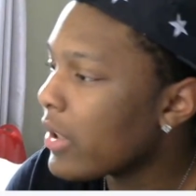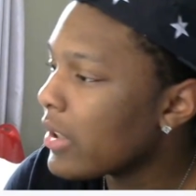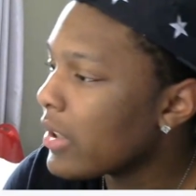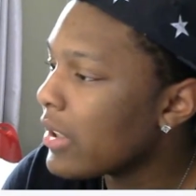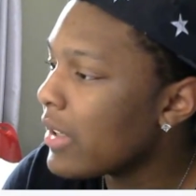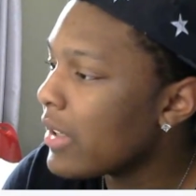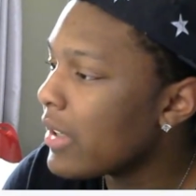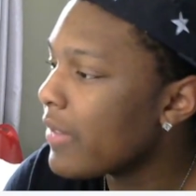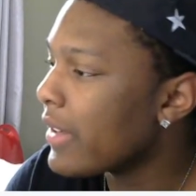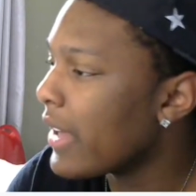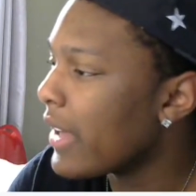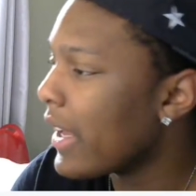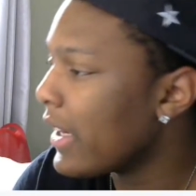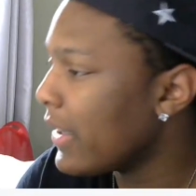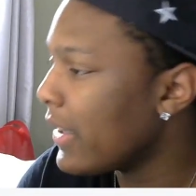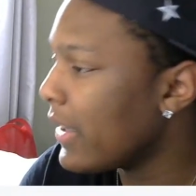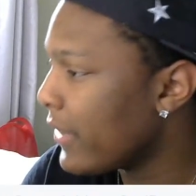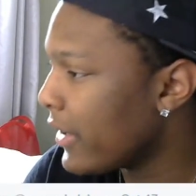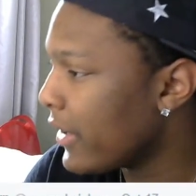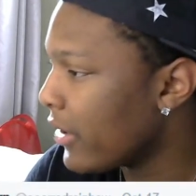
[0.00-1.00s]
could live in
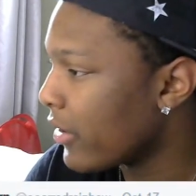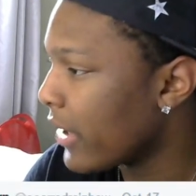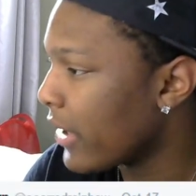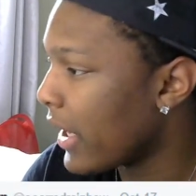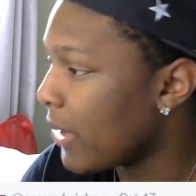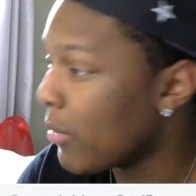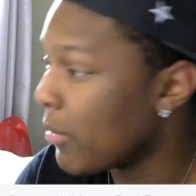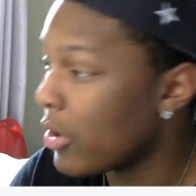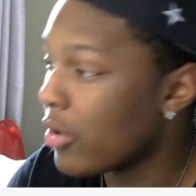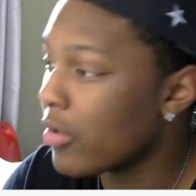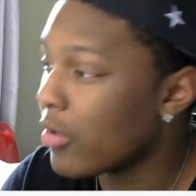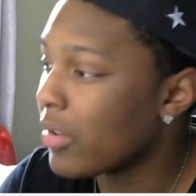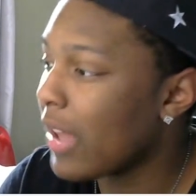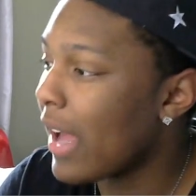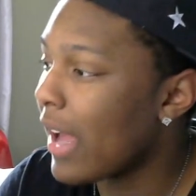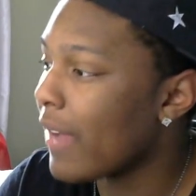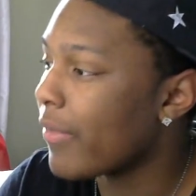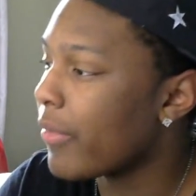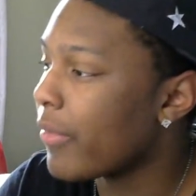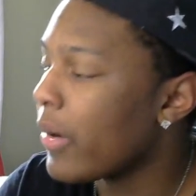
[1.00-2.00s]
any video game in your
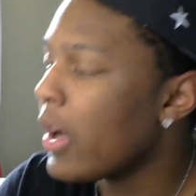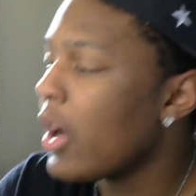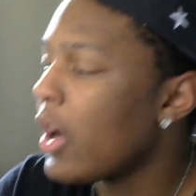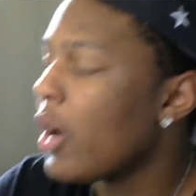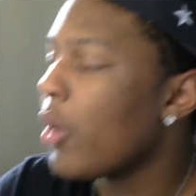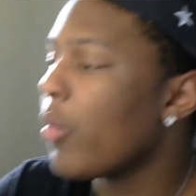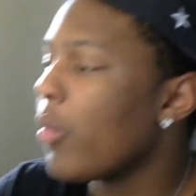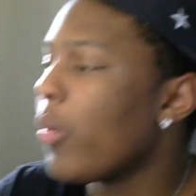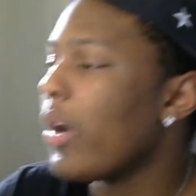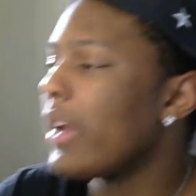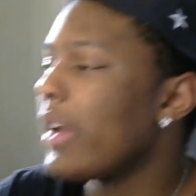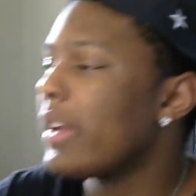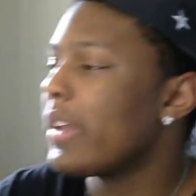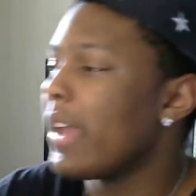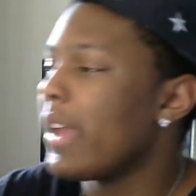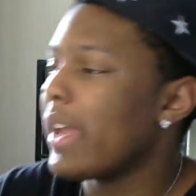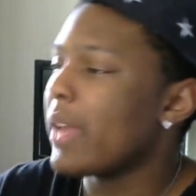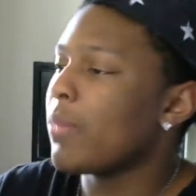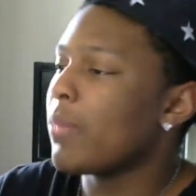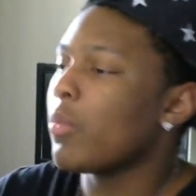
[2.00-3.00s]
life, what
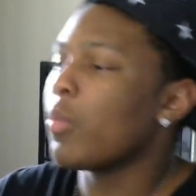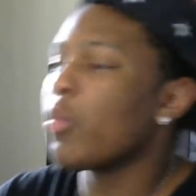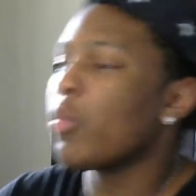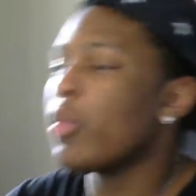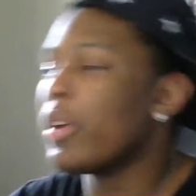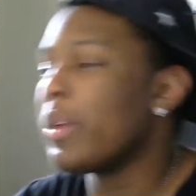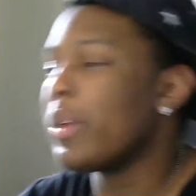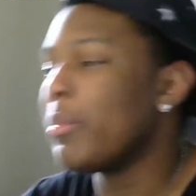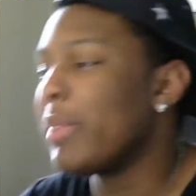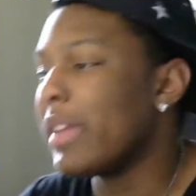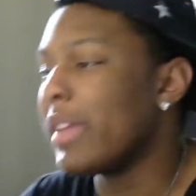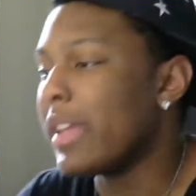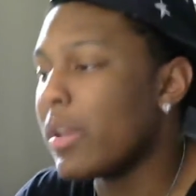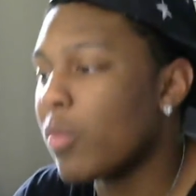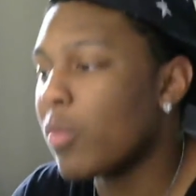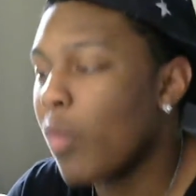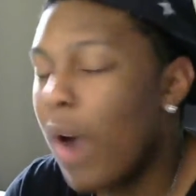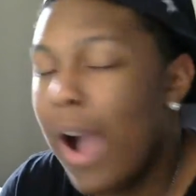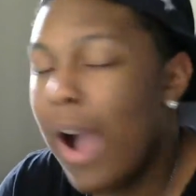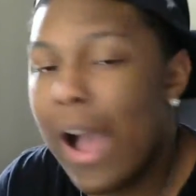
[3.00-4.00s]
game would it be
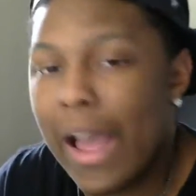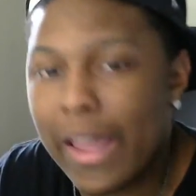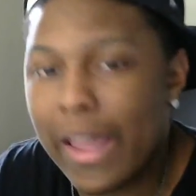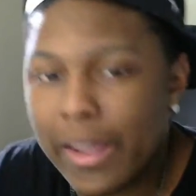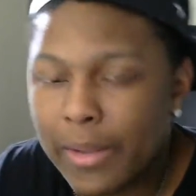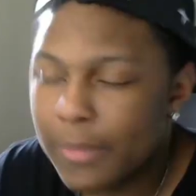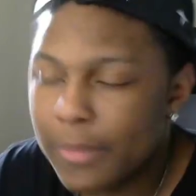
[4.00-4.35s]
and why?